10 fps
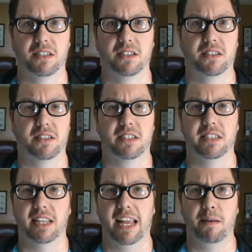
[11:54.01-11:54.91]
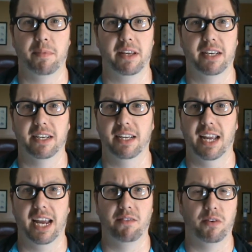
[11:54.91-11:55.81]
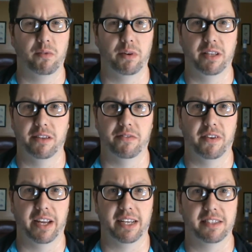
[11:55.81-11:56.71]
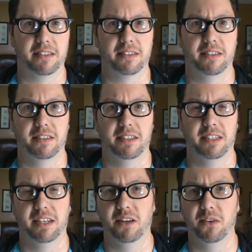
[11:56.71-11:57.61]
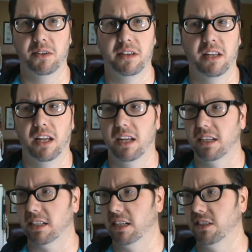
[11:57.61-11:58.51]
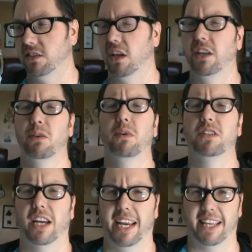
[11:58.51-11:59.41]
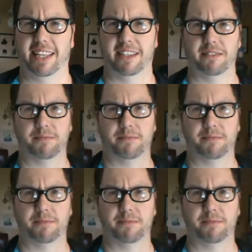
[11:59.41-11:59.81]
slapping everyone in the face, you know? Because you watch Alien,